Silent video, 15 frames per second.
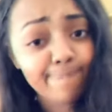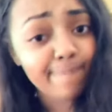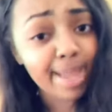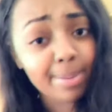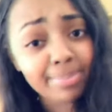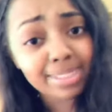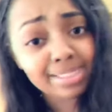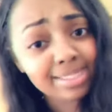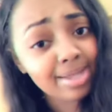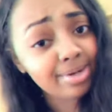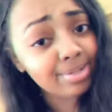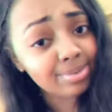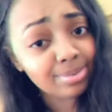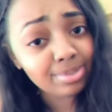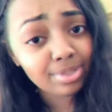I missed out
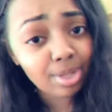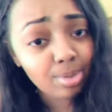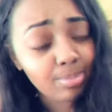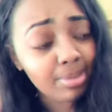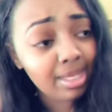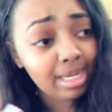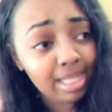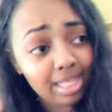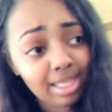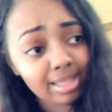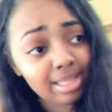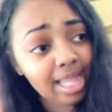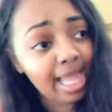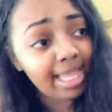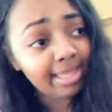on so many
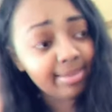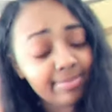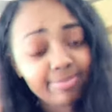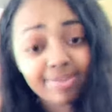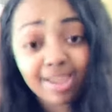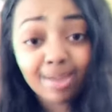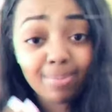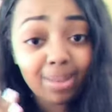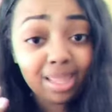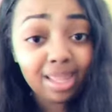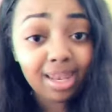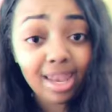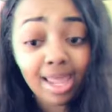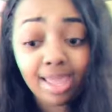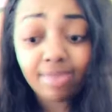like family
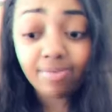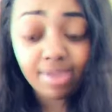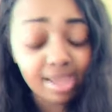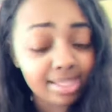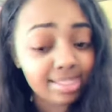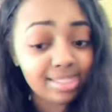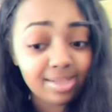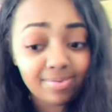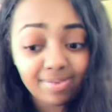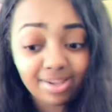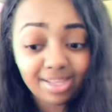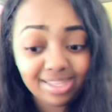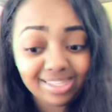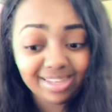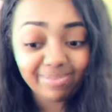and life
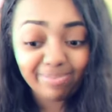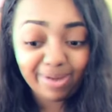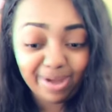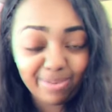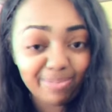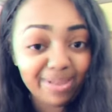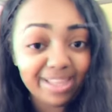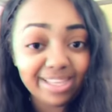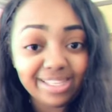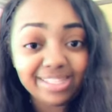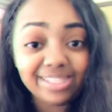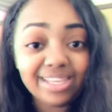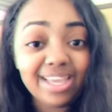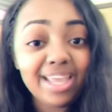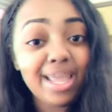activities and moments
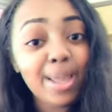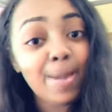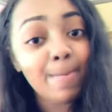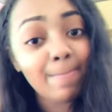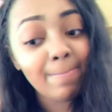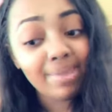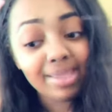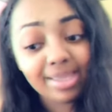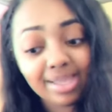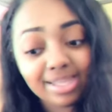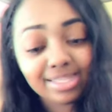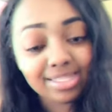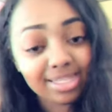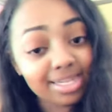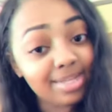
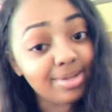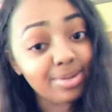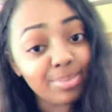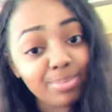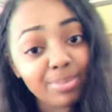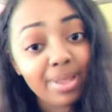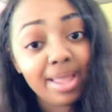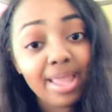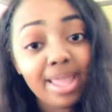because of them.